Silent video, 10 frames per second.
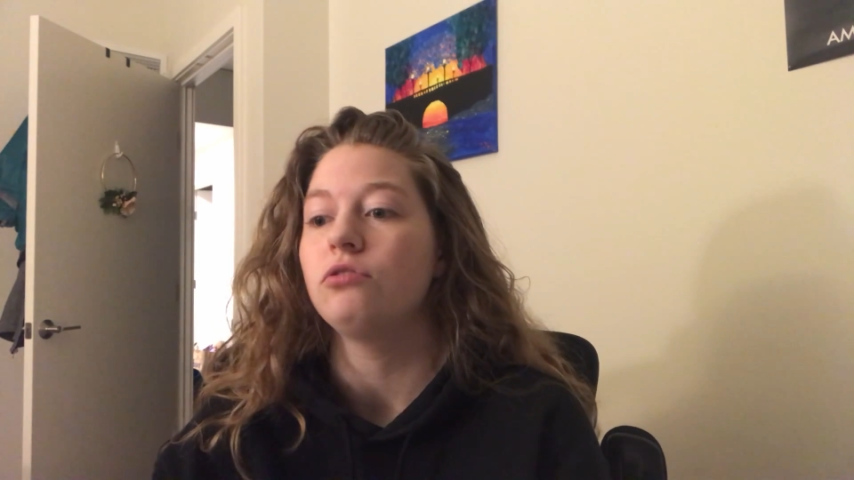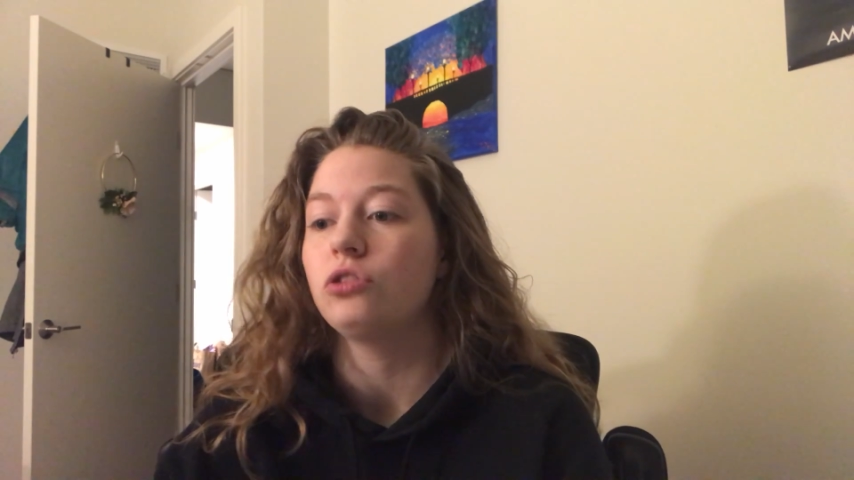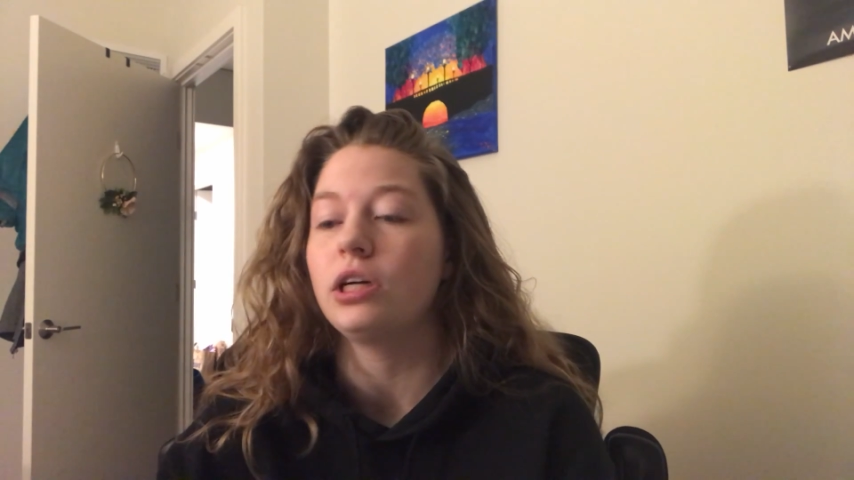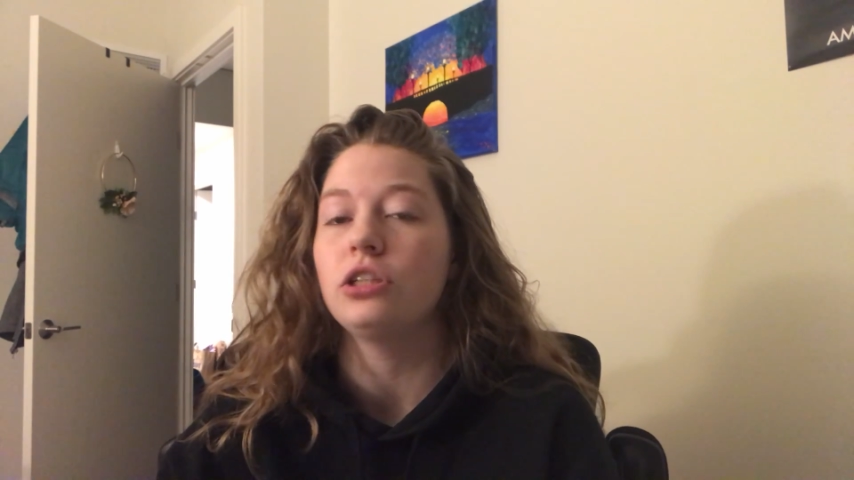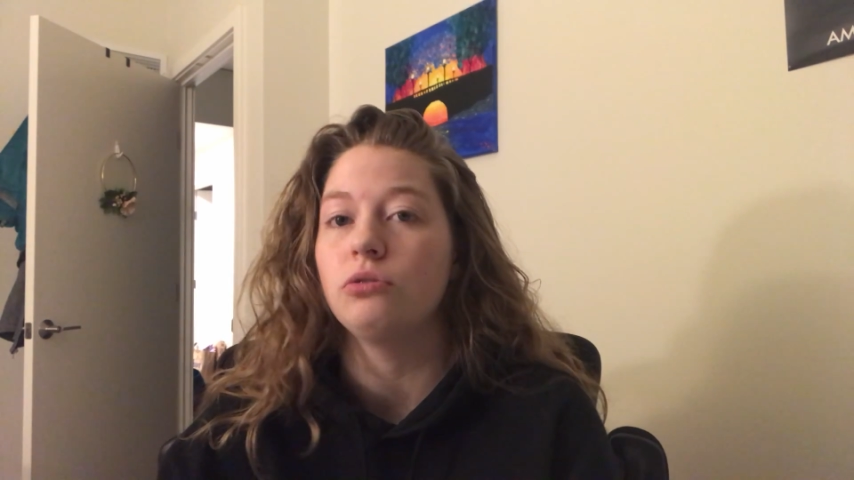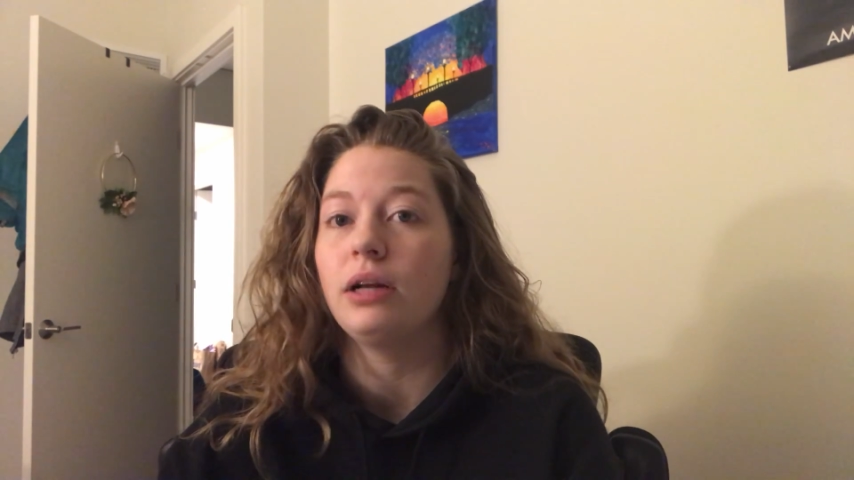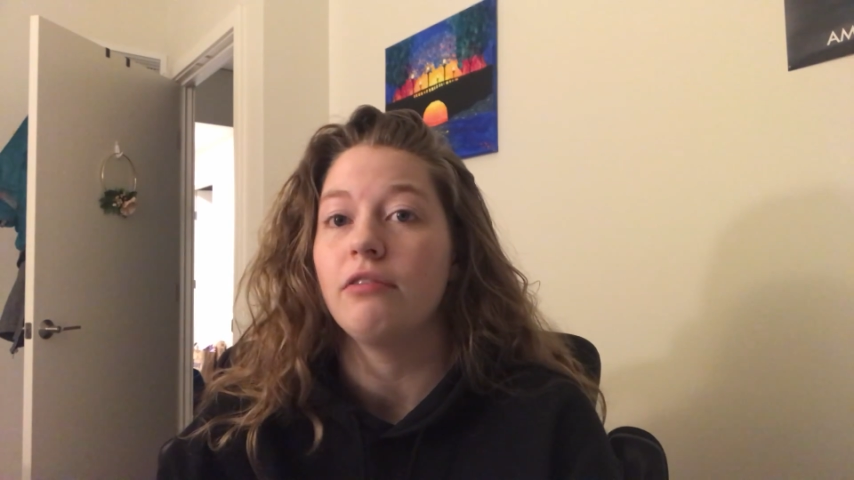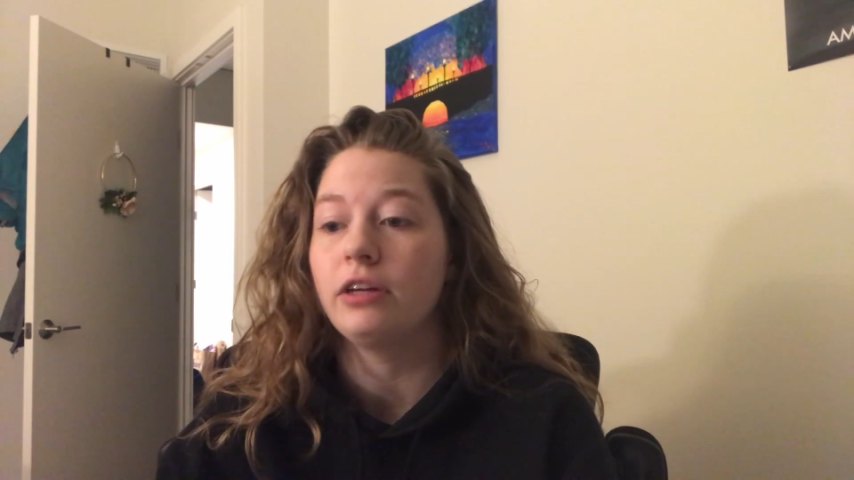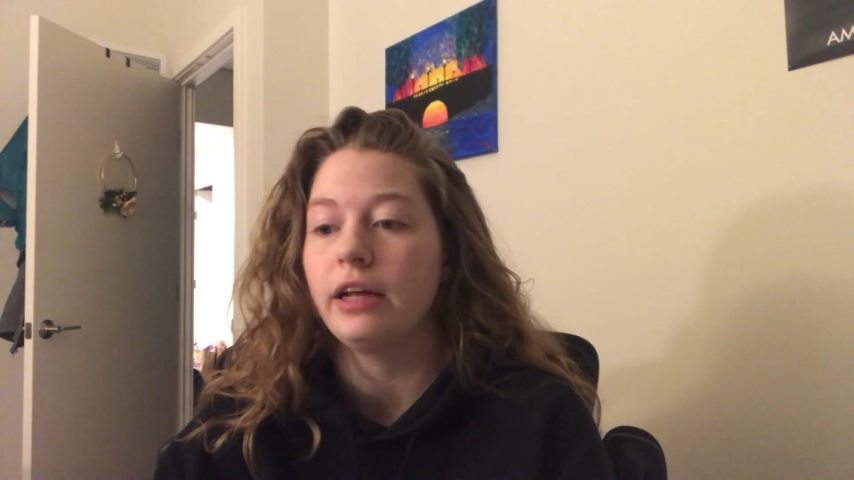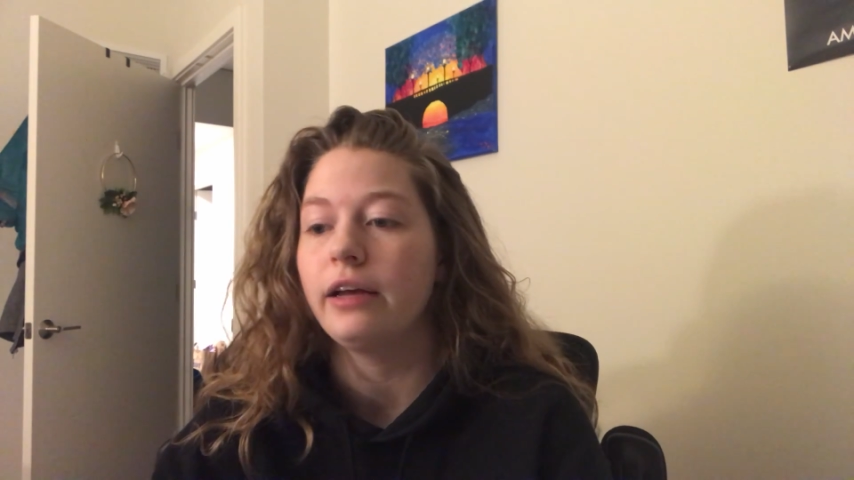try to do it
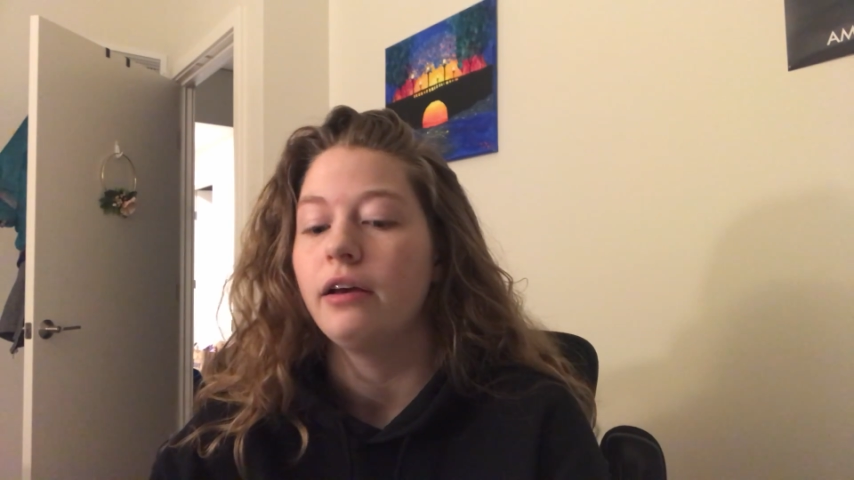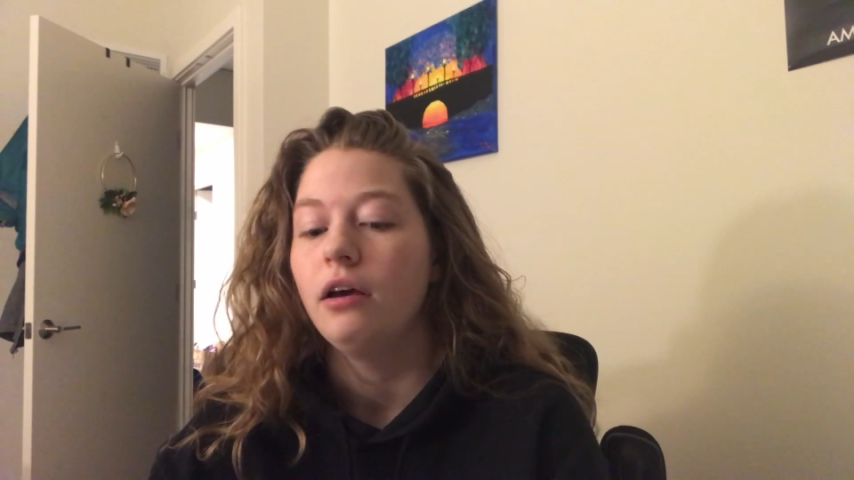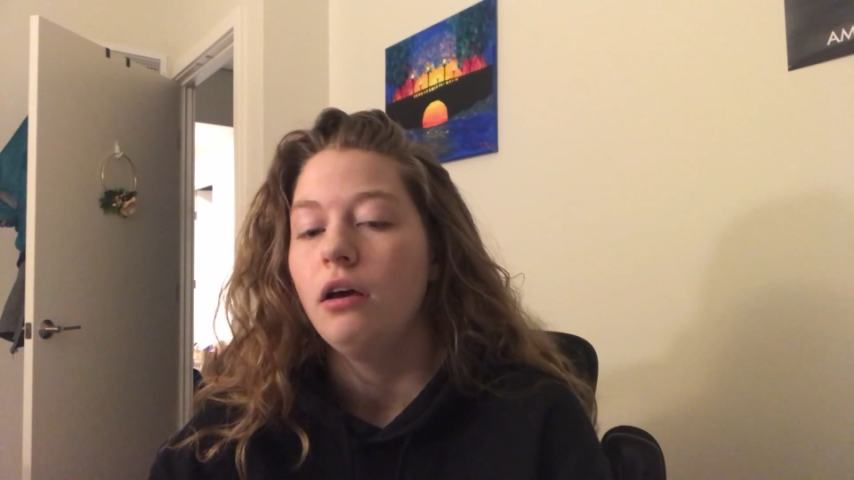every day.